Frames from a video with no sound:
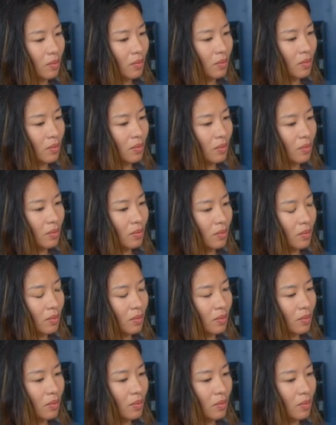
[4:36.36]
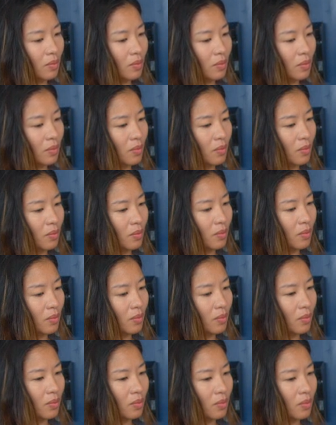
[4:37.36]

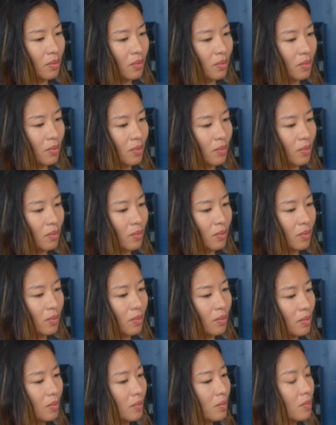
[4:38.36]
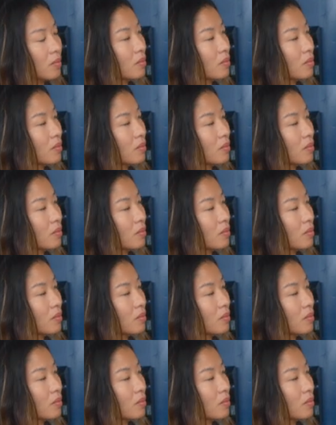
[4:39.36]
[no speech]